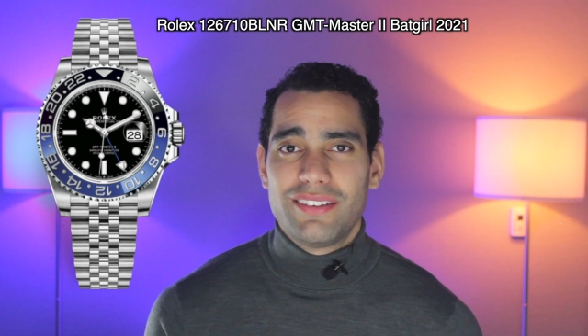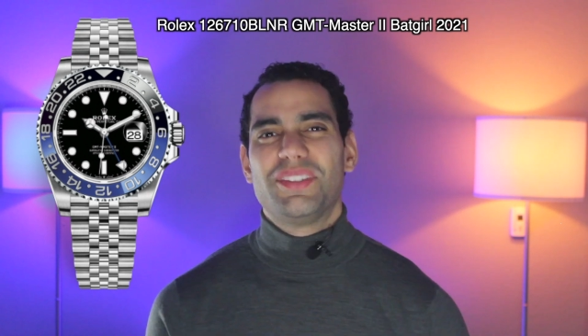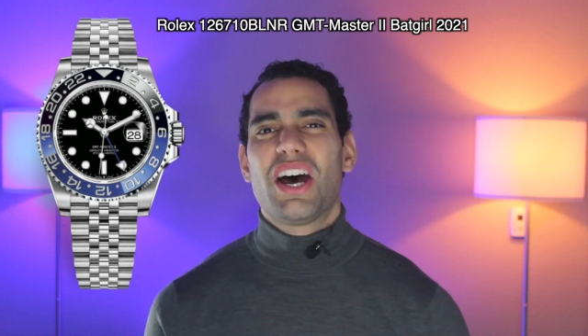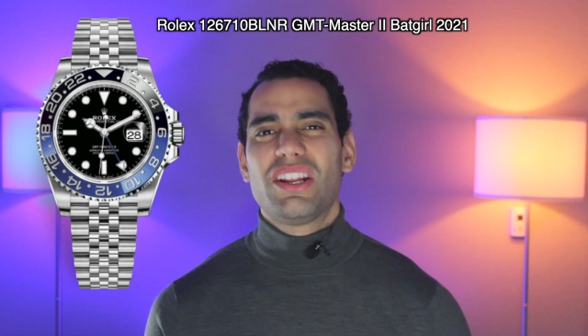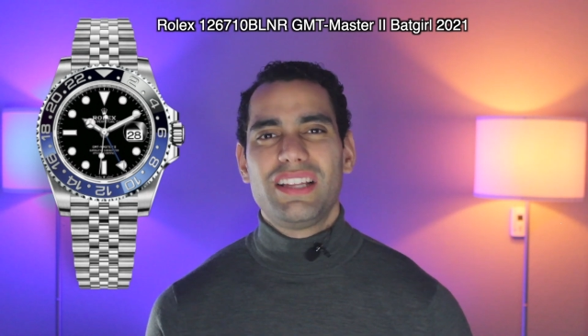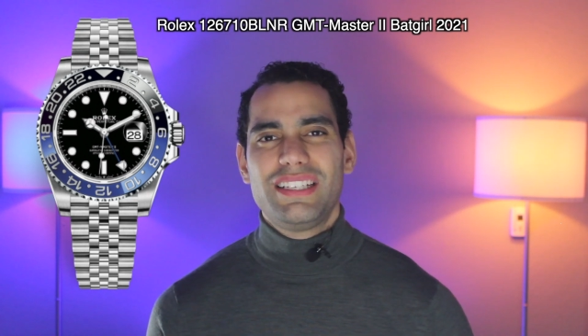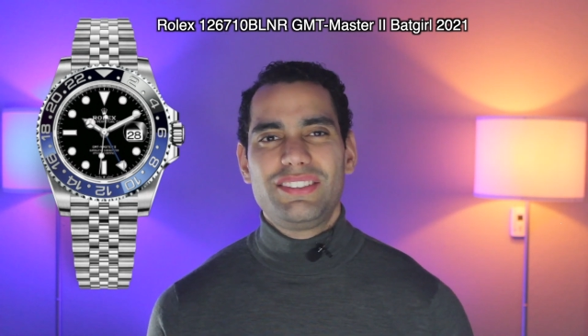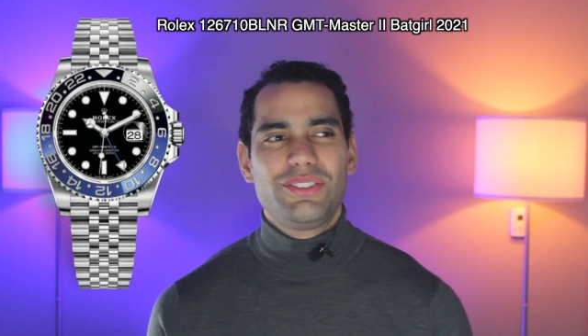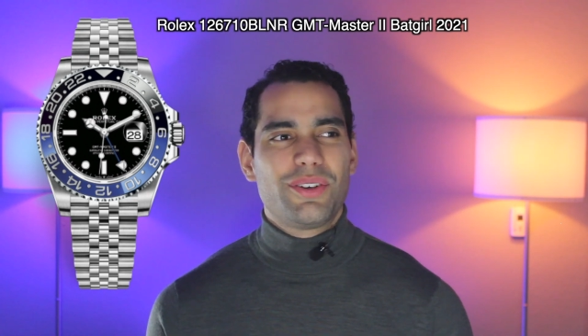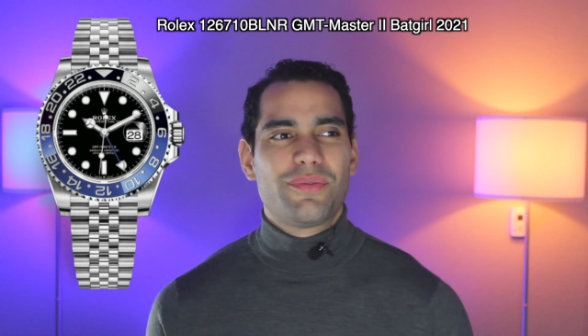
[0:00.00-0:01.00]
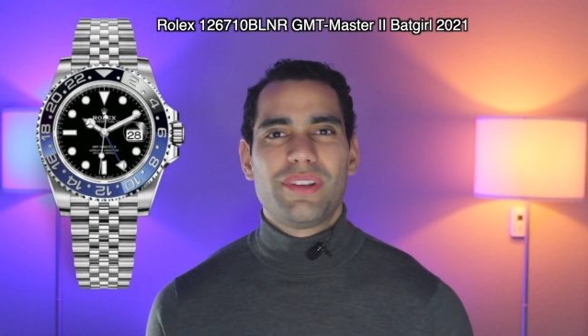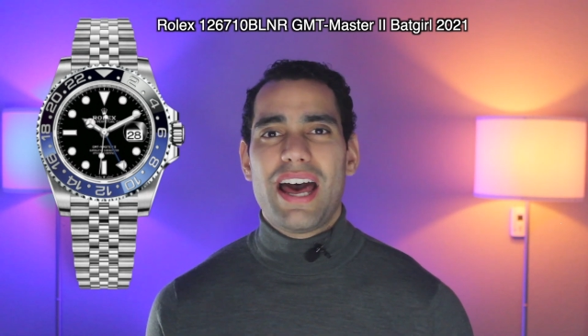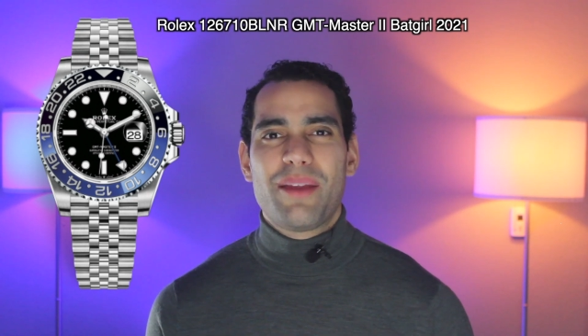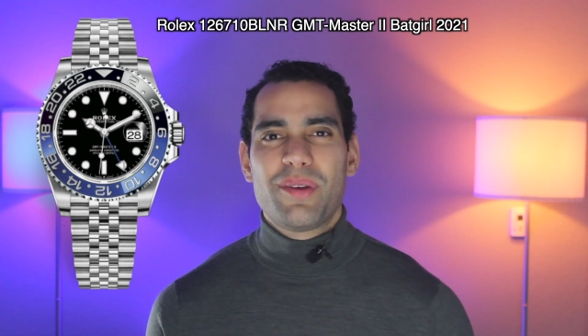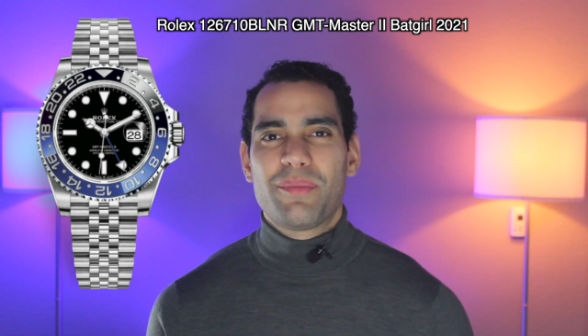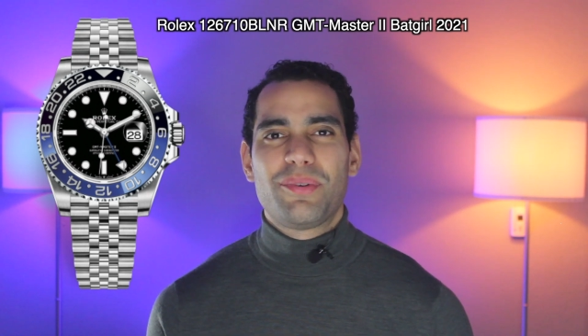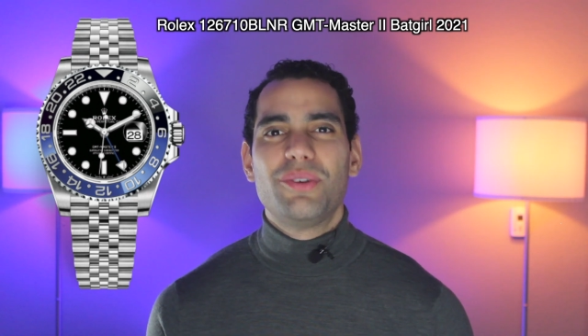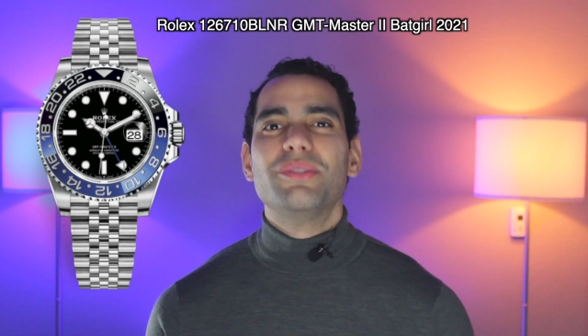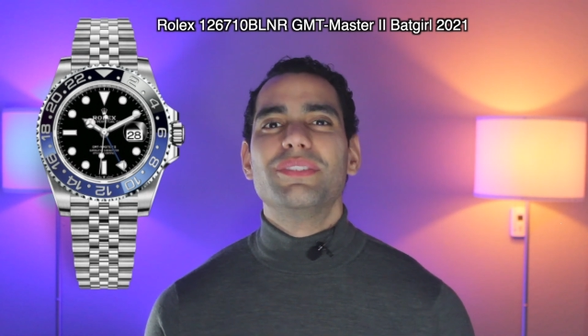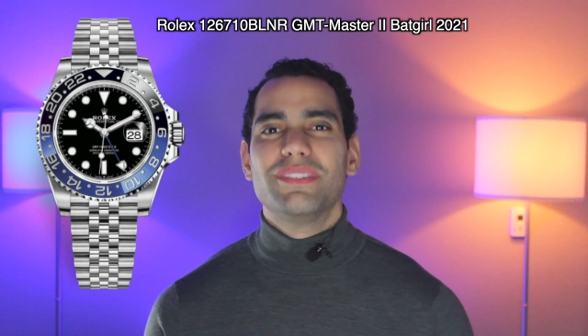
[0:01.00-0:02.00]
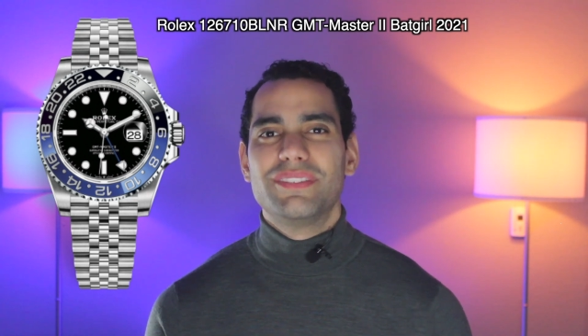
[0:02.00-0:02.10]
Not unless you're Vladimir Putin.